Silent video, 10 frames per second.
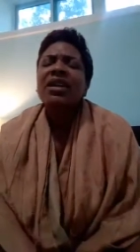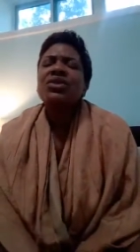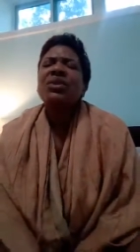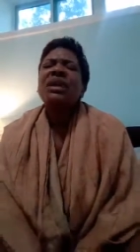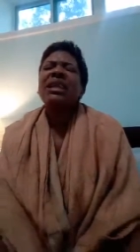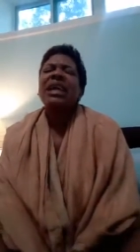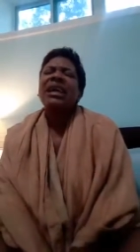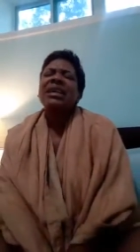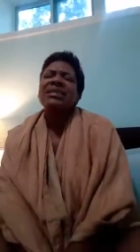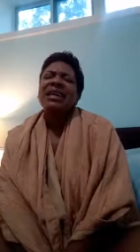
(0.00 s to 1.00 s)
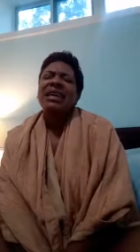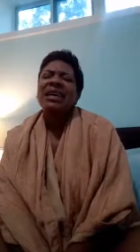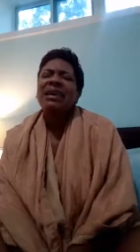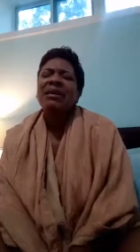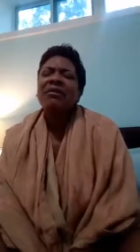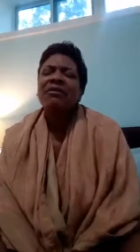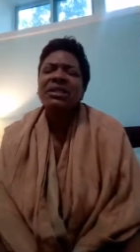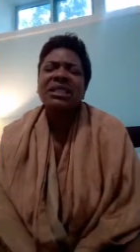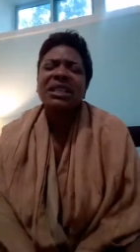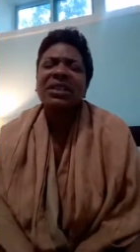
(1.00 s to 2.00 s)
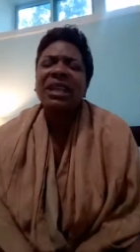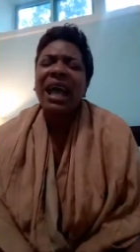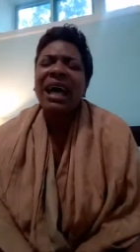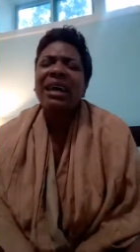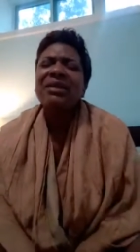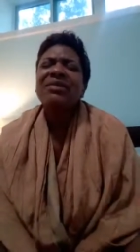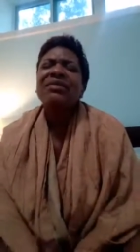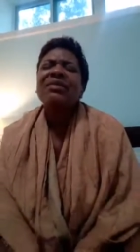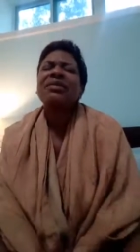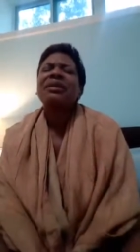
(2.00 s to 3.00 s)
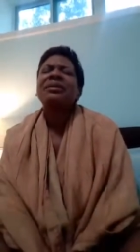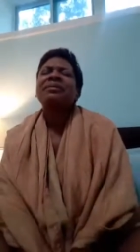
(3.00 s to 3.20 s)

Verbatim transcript: to cling to him for dear life,